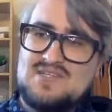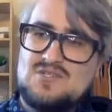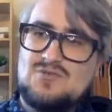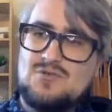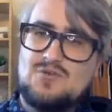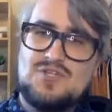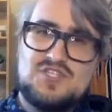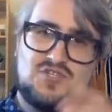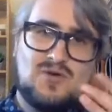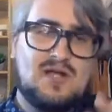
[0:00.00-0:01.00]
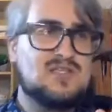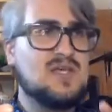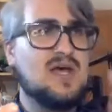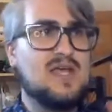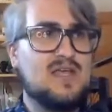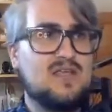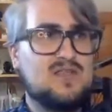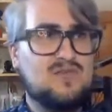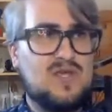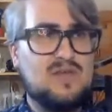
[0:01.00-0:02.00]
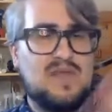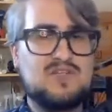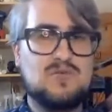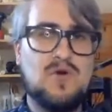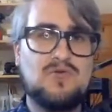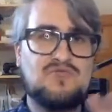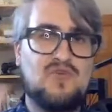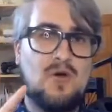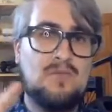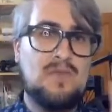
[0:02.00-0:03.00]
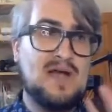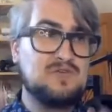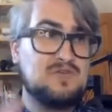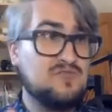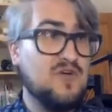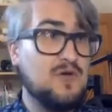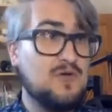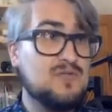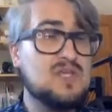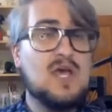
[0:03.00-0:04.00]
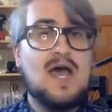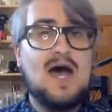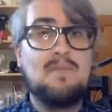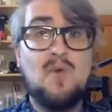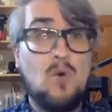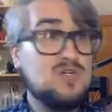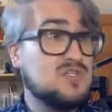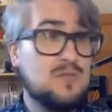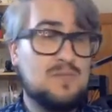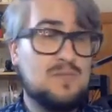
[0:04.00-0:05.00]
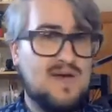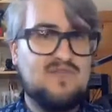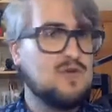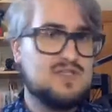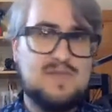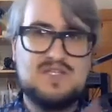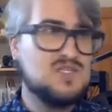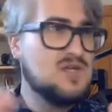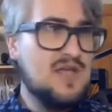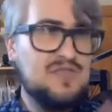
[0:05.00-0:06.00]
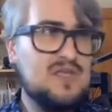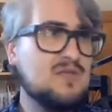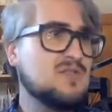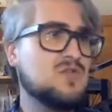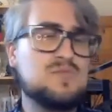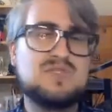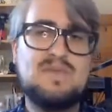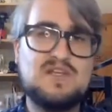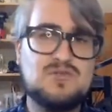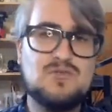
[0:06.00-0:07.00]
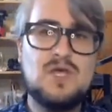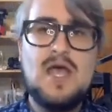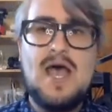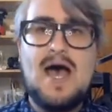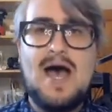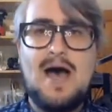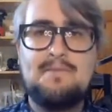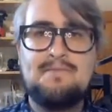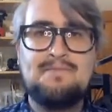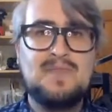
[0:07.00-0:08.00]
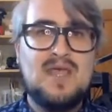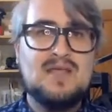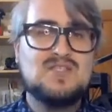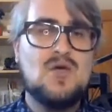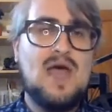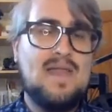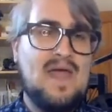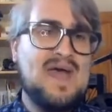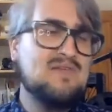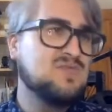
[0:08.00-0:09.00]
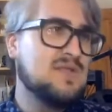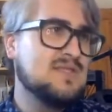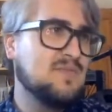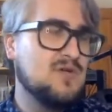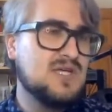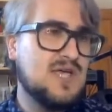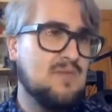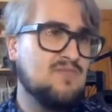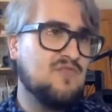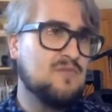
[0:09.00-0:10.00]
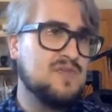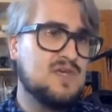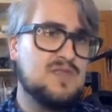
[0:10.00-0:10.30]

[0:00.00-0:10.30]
to construct a three-dimensional model from hundreds of photos, all just on my smartphone, as I mentioned. So nothing super special. And that's where this project came from, the